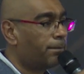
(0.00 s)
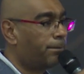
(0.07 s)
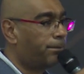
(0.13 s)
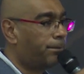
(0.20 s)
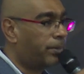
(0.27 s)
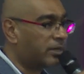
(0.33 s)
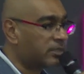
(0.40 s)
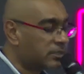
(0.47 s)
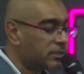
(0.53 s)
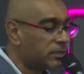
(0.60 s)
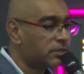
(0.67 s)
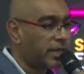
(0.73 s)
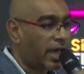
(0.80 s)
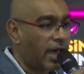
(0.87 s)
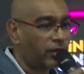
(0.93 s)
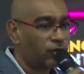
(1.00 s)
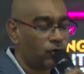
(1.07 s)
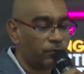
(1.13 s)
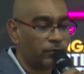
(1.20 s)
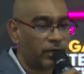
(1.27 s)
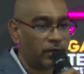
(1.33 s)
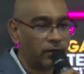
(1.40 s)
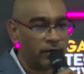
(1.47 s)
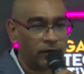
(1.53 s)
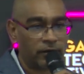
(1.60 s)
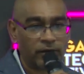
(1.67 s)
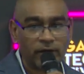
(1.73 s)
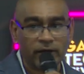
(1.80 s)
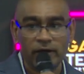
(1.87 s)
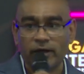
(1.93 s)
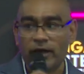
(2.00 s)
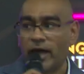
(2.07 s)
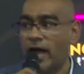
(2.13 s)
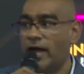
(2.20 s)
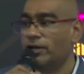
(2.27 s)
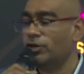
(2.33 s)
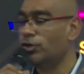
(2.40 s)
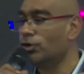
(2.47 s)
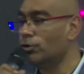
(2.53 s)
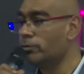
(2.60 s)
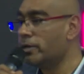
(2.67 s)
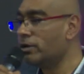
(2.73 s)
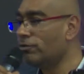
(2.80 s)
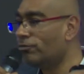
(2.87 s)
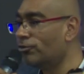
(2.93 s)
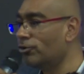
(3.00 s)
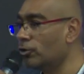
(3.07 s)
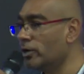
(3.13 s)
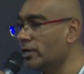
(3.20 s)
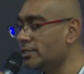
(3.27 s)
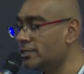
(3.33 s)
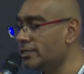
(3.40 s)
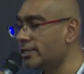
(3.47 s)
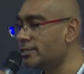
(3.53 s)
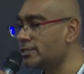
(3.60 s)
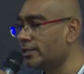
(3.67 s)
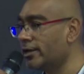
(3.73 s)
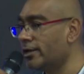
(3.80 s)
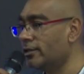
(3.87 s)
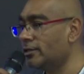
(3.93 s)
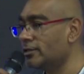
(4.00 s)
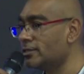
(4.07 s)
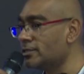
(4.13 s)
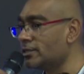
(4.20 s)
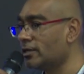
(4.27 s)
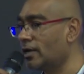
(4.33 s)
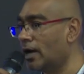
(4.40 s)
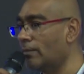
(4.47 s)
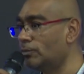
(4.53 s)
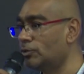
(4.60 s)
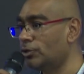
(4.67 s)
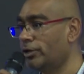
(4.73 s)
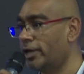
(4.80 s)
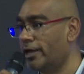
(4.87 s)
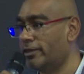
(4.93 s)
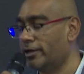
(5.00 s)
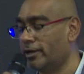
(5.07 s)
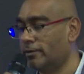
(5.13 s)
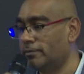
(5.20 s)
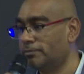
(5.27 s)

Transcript: business acumen, and human fluency skills come together.